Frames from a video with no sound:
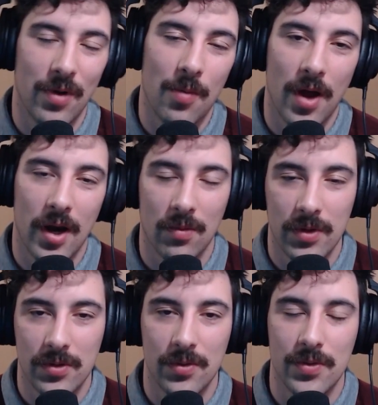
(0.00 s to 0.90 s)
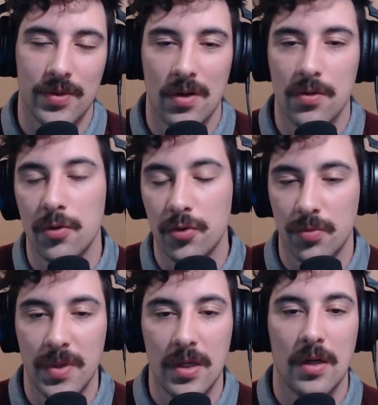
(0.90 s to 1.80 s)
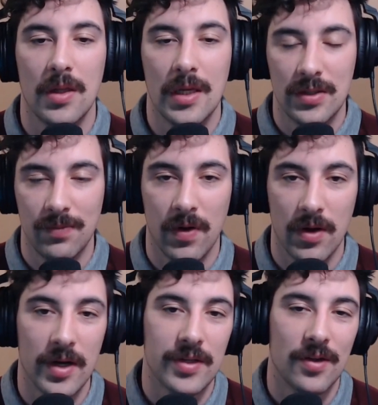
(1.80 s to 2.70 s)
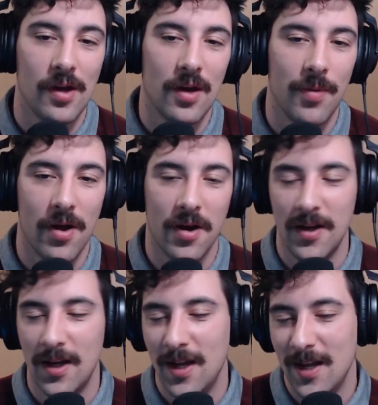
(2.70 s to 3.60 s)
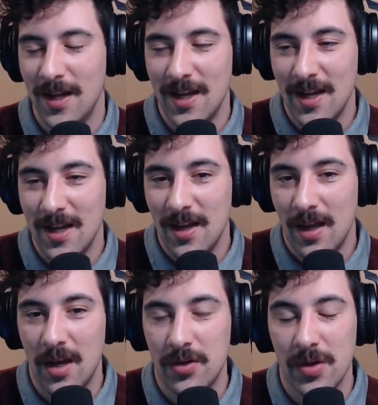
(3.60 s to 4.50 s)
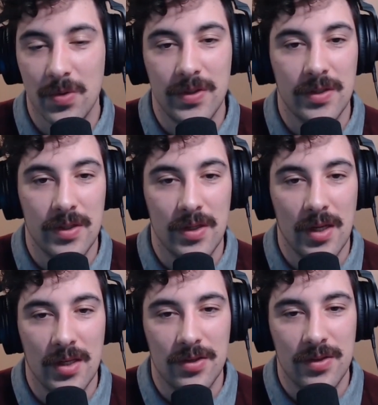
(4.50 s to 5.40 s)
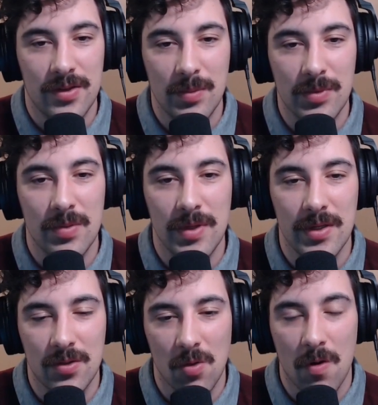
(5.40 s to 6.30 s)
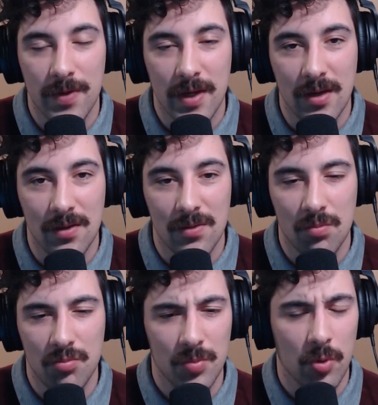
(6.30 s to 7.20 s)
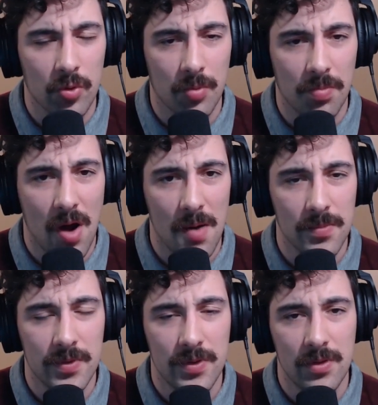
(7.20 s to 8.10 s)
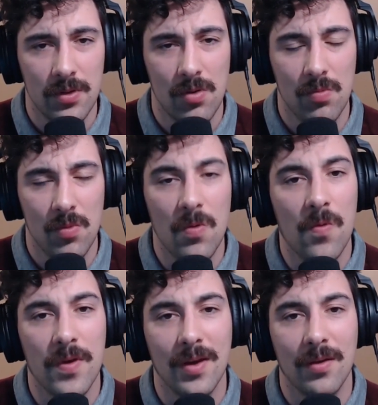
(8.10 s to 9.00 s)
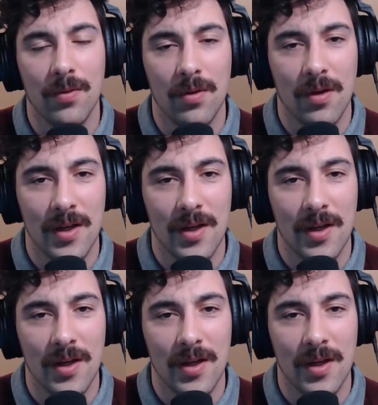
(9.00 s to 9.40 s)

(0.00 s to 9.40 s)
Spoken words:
robotic researchers on social media. They seem very excited about it. In a general sense, it seems to be solving some crucial problems to moving